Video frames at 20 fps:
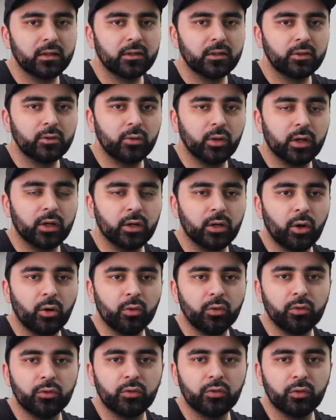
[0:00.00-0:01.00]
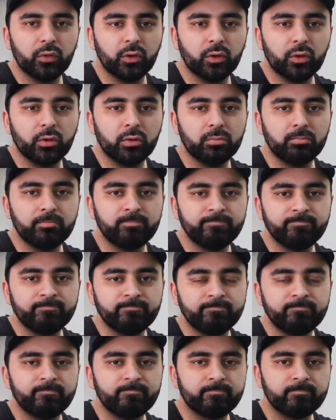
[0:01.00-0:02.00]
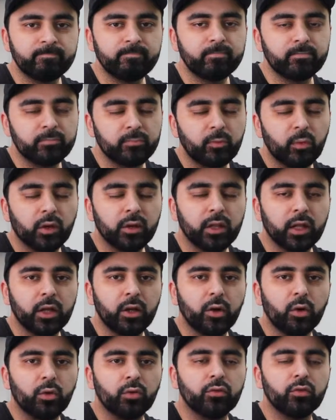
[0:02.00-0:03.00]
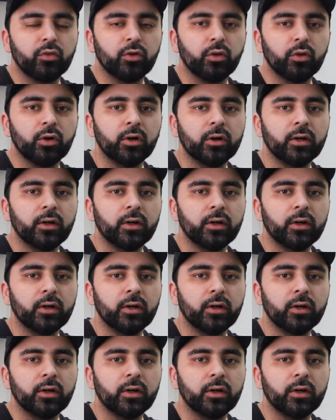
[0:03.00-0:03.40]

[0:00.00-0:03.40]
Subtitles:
who are known for what they're known for,